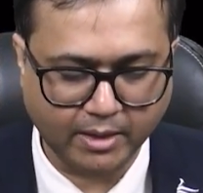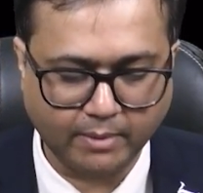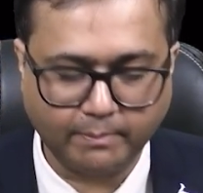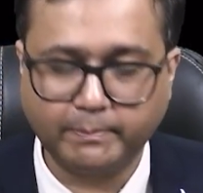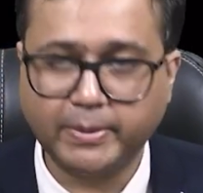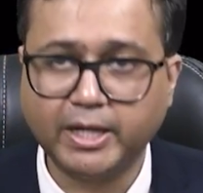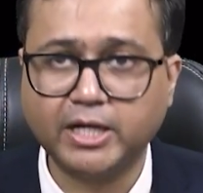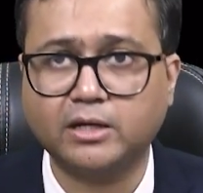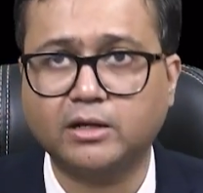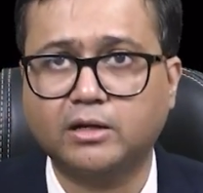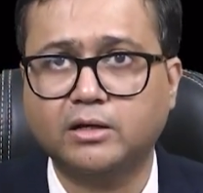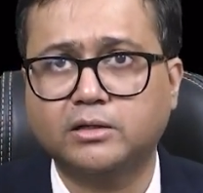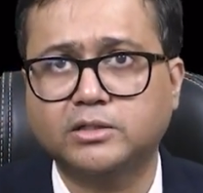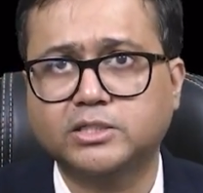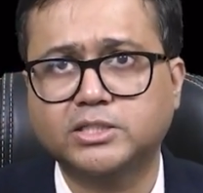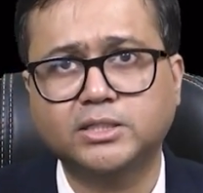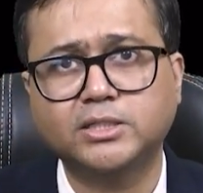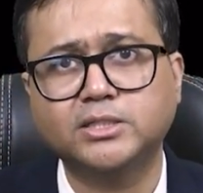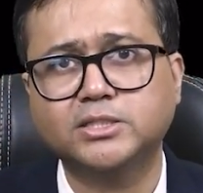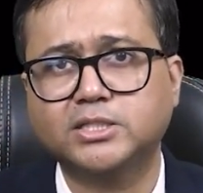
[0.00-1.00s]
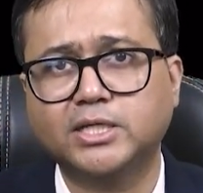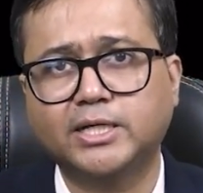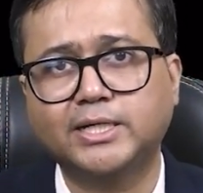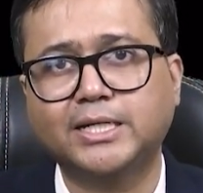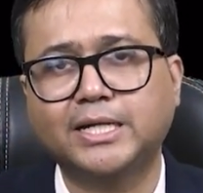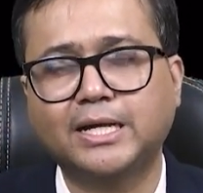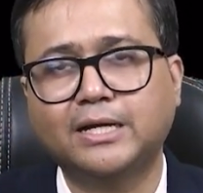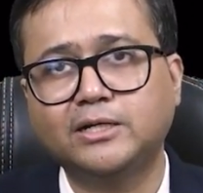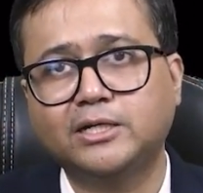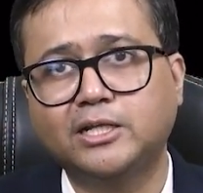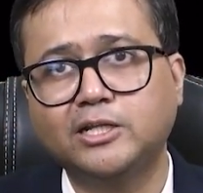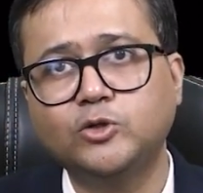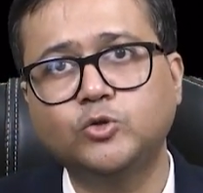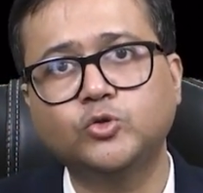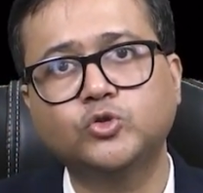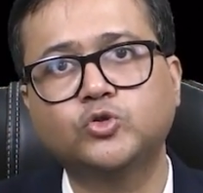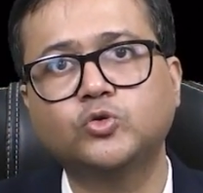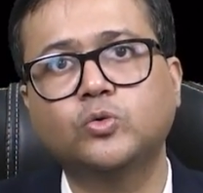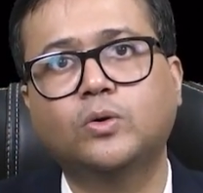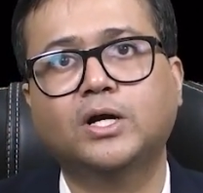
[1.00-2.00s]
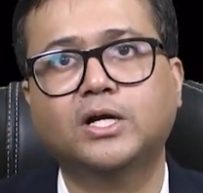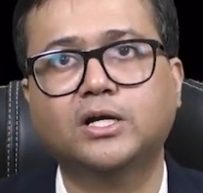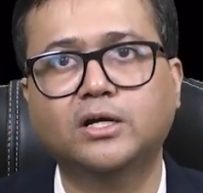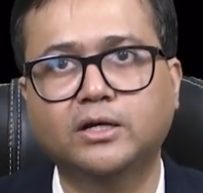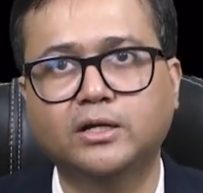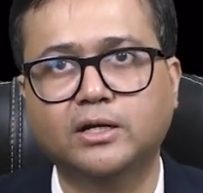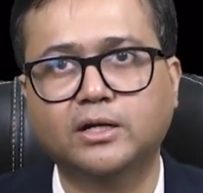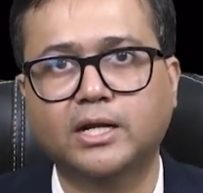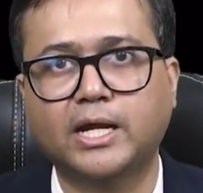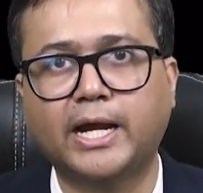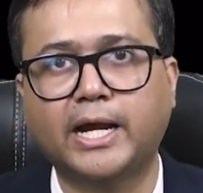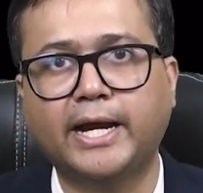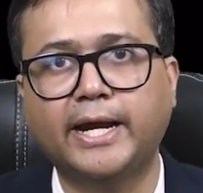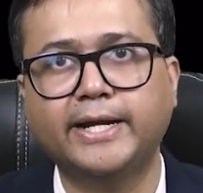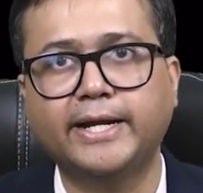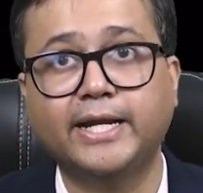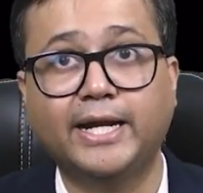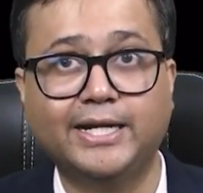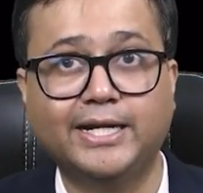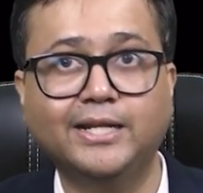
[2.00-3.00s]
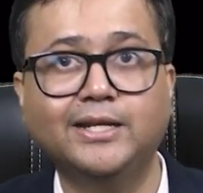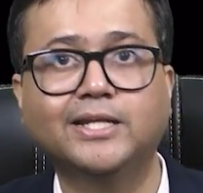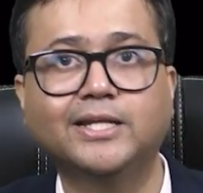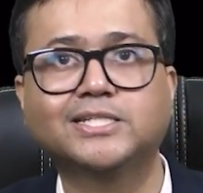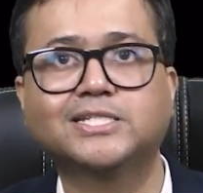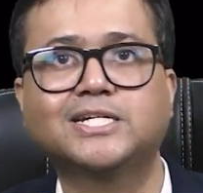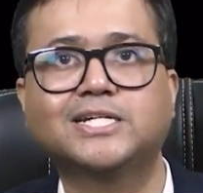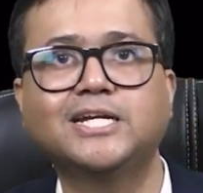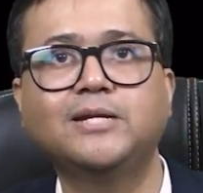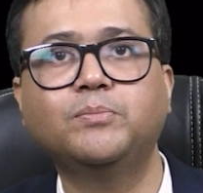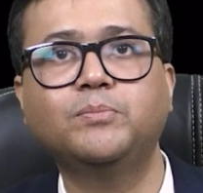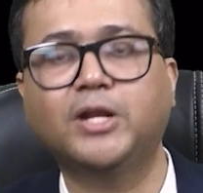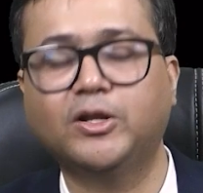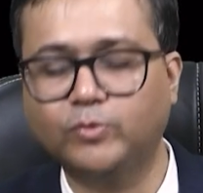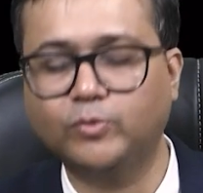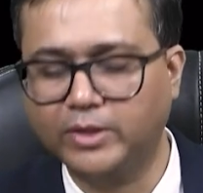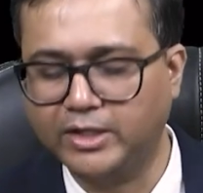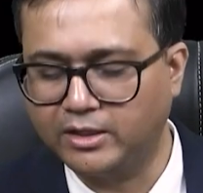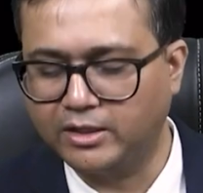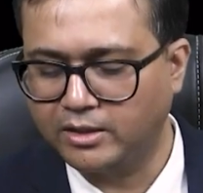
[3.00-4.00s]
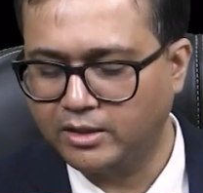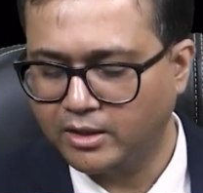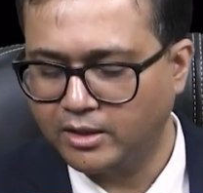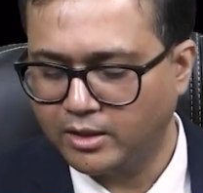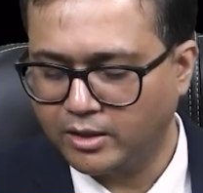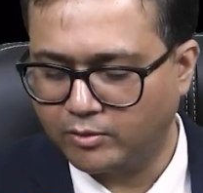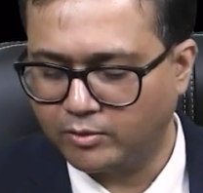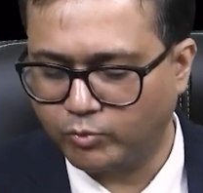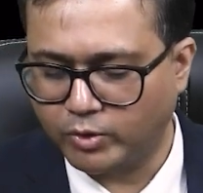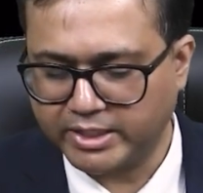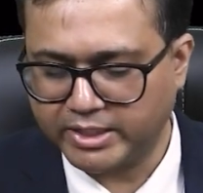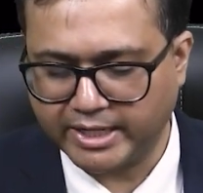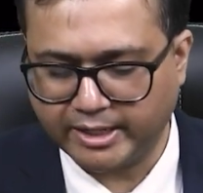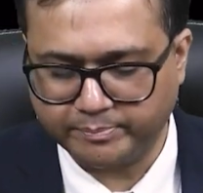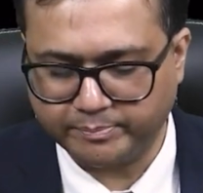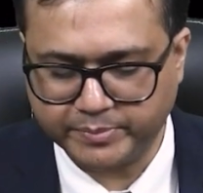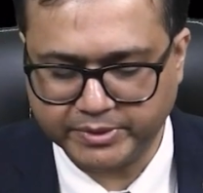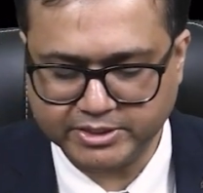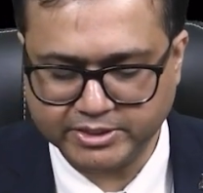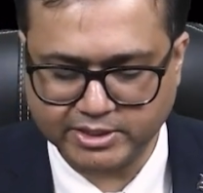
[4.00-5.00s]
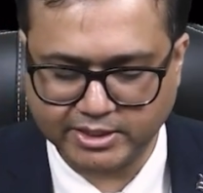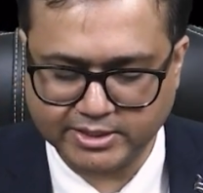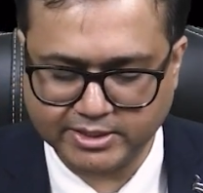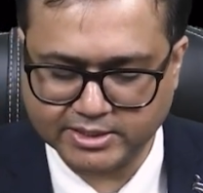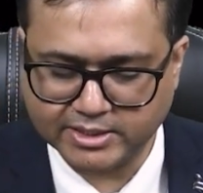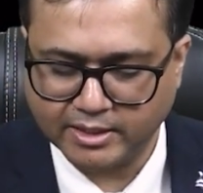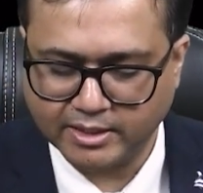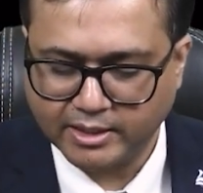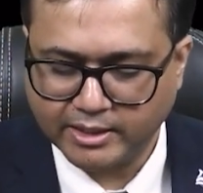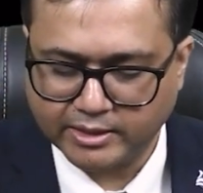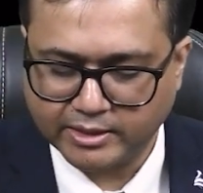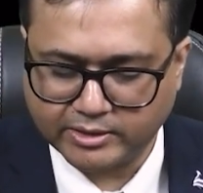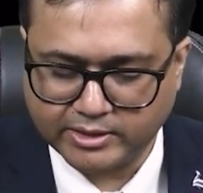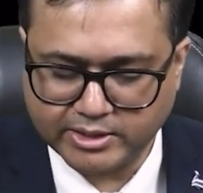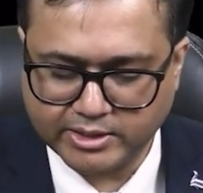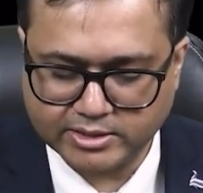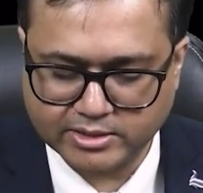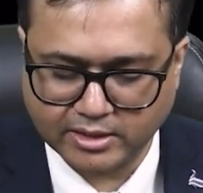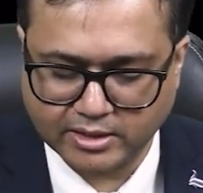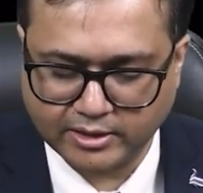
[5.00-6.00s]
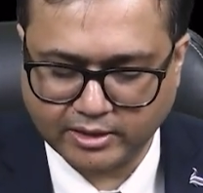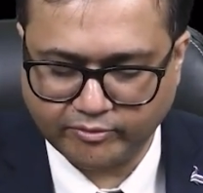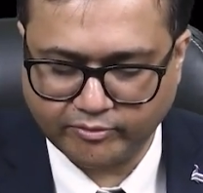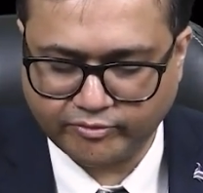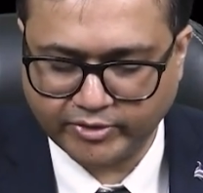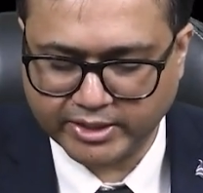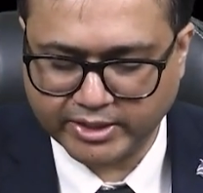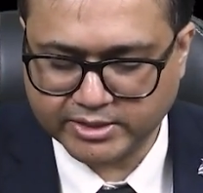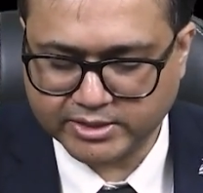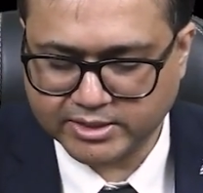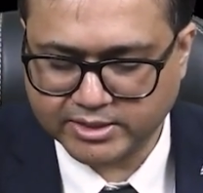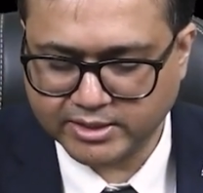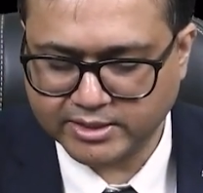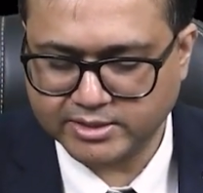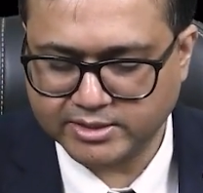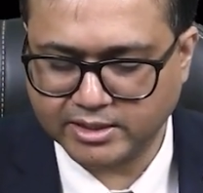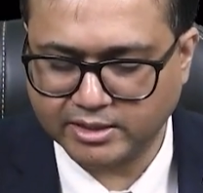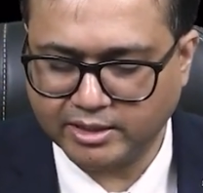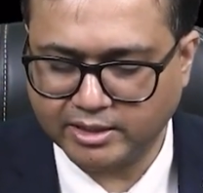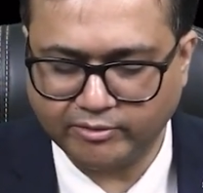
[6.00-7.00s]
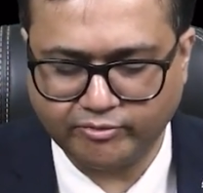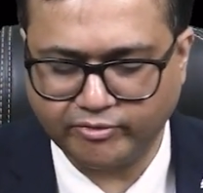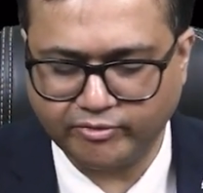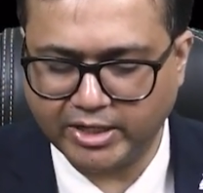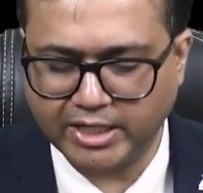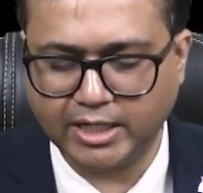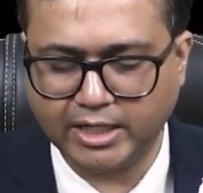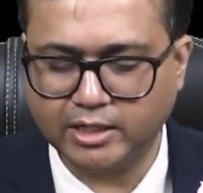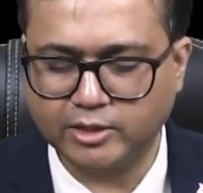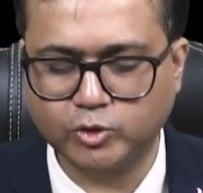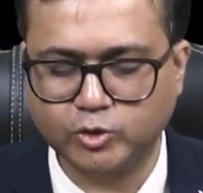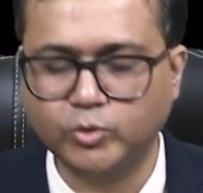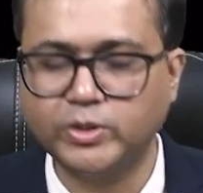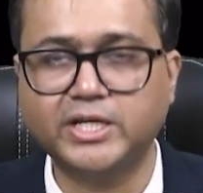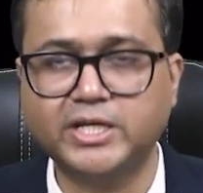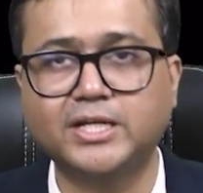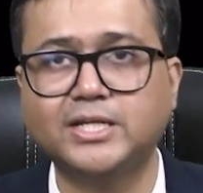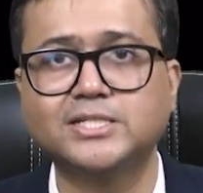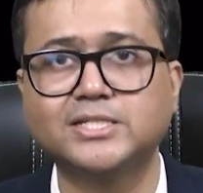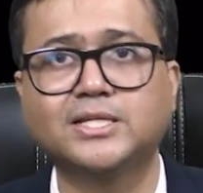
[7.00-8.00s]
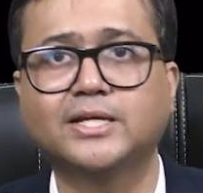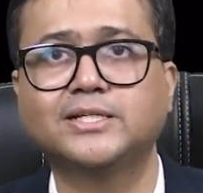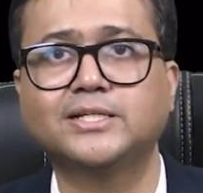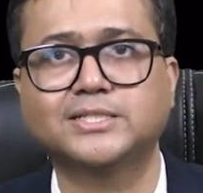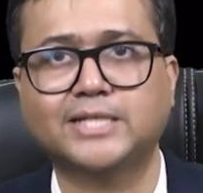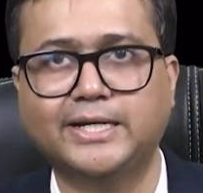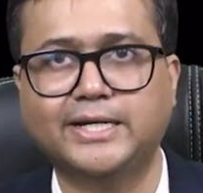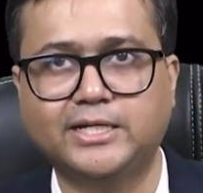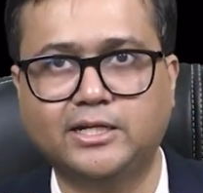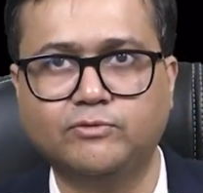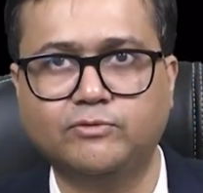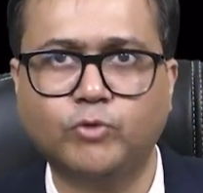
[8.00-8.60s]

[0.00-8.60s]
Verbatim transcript: But since it continues to occur and at an extreme level, what happens is these defenses, they fail to decrease the anxiety.